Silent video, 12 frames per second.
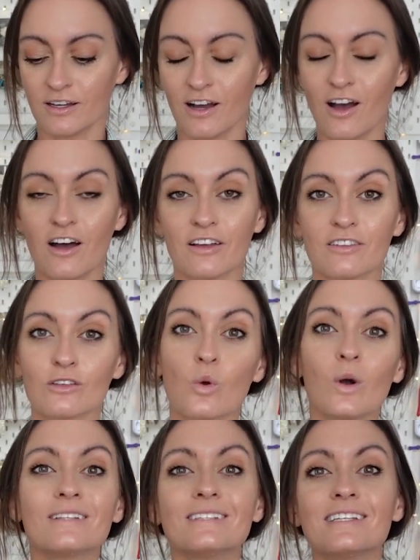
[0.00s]

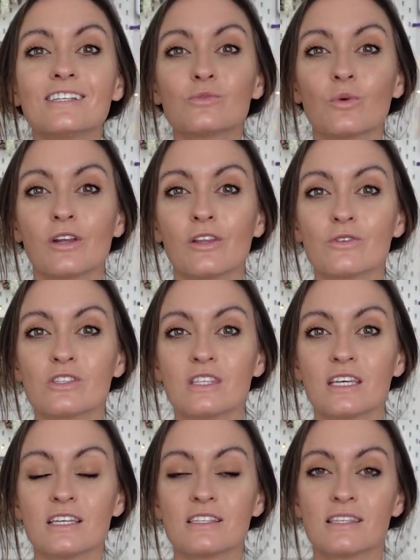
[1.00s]
Quilting is one of those
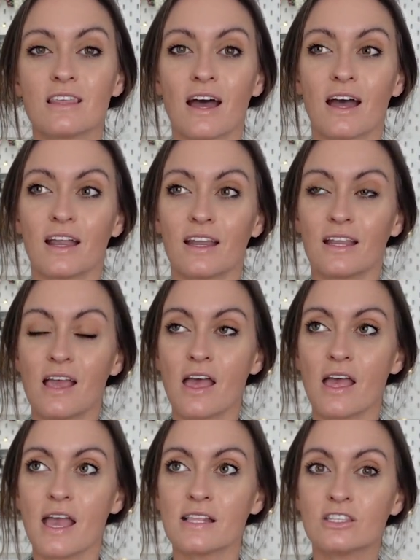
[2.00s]
things that
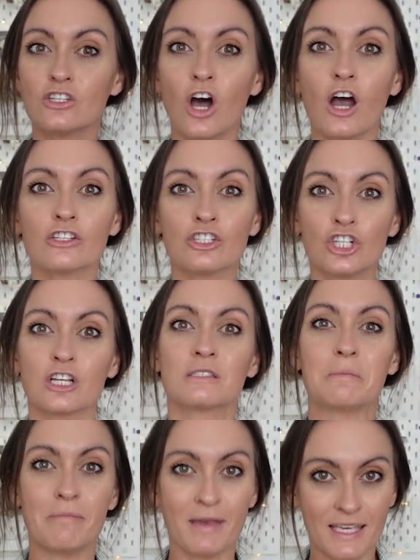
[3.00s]
it's not
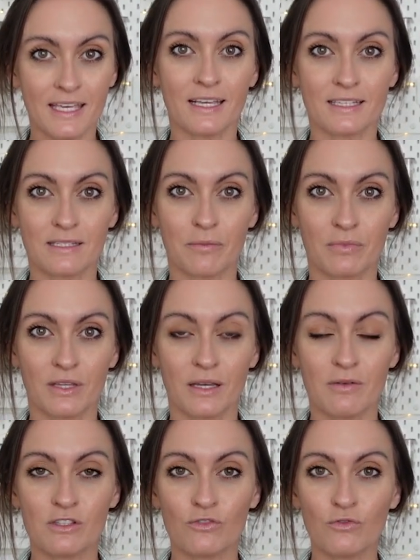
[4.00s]
just making something.
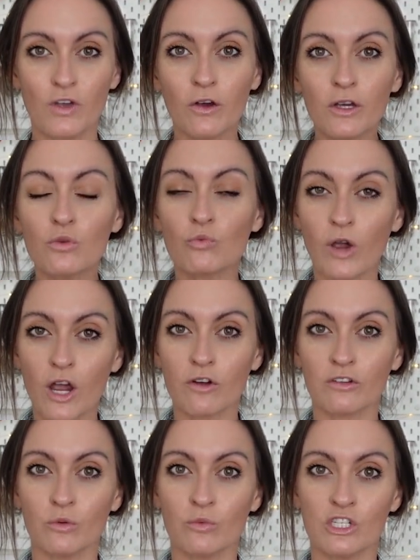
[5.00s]
It's very
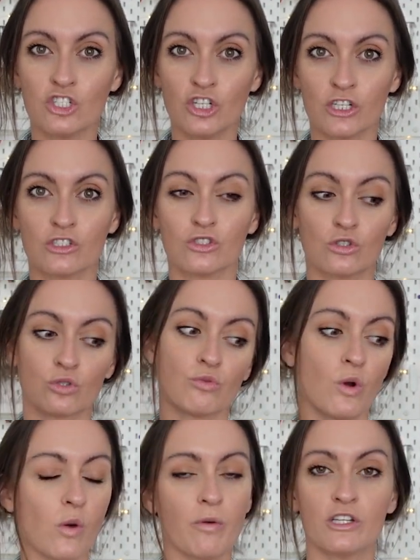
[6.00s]
rare that we just
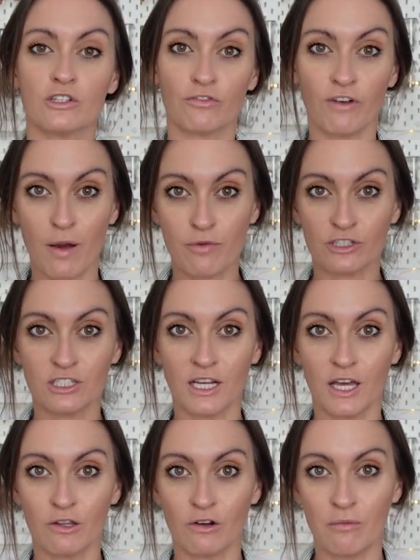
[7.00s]
throw a bunch of fabric
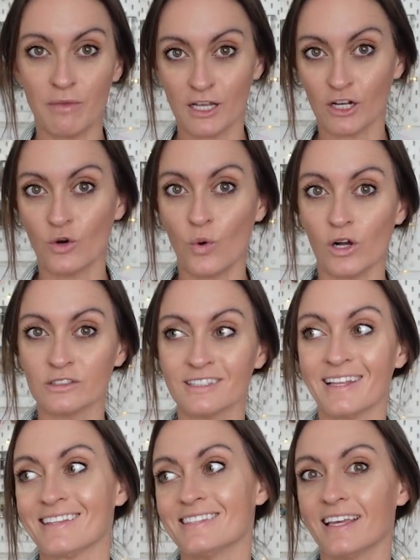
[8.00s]
together and make a quilt
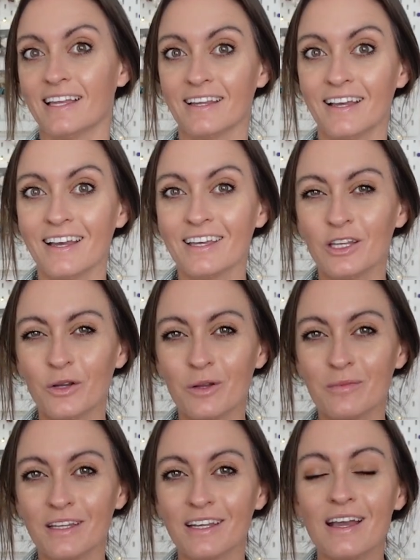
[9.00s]
and that's it. You know what
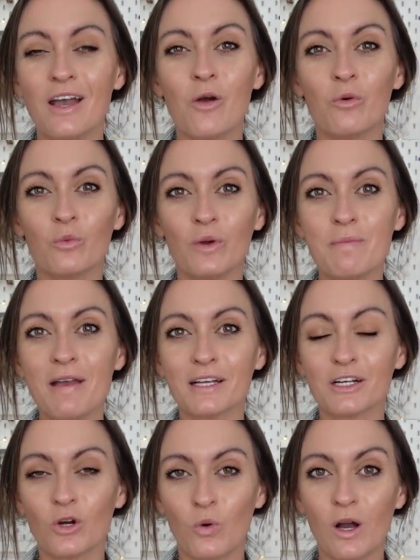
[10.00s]
I mean? When we make
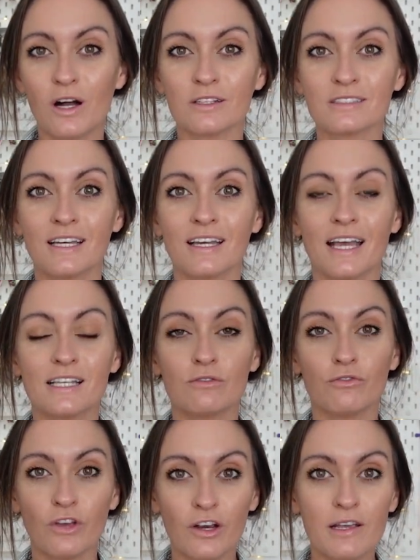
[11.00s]
a quilt, it's
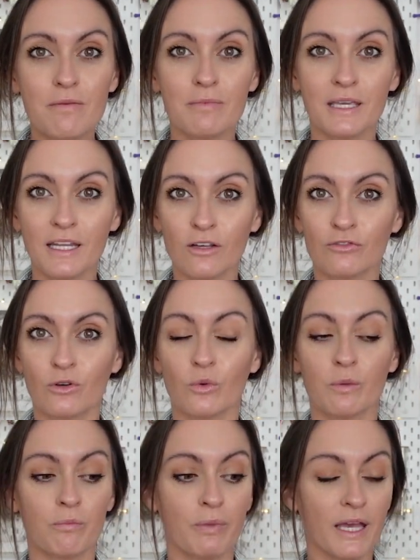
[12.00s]
very meaningful.
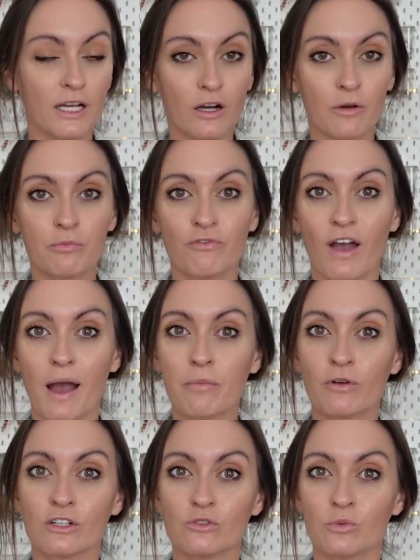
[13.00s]
We pick our
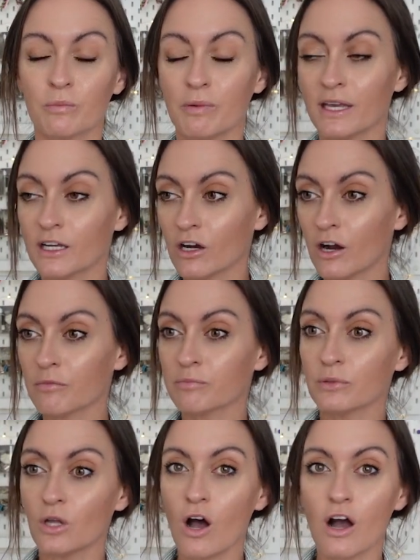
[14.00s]
fabrics, we pick our
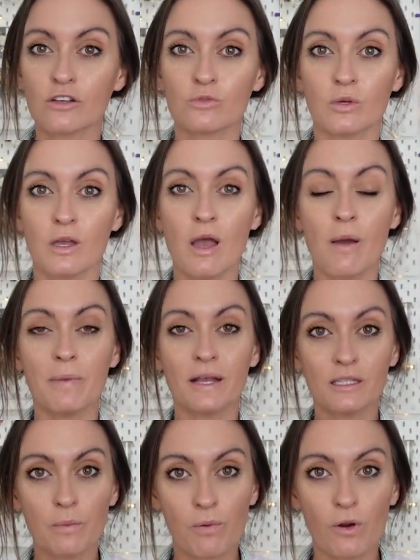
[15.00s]
blocks, we
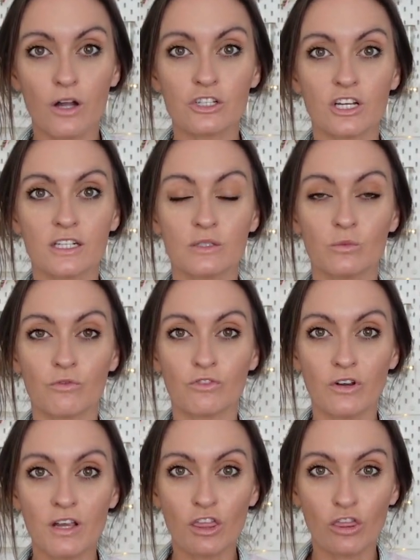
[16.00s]
pick the project, and we're
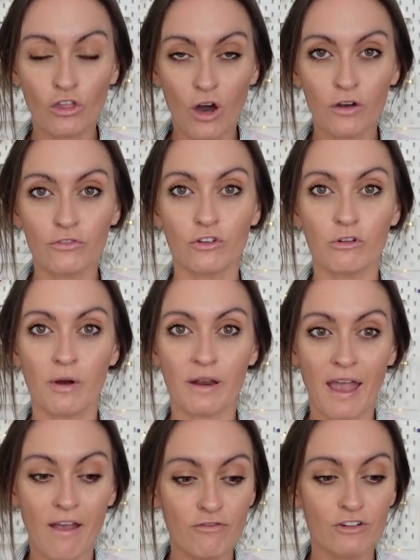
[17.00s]
very thoughtful about
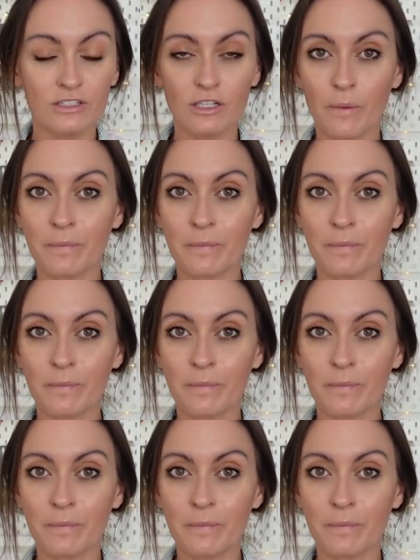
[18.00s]
every little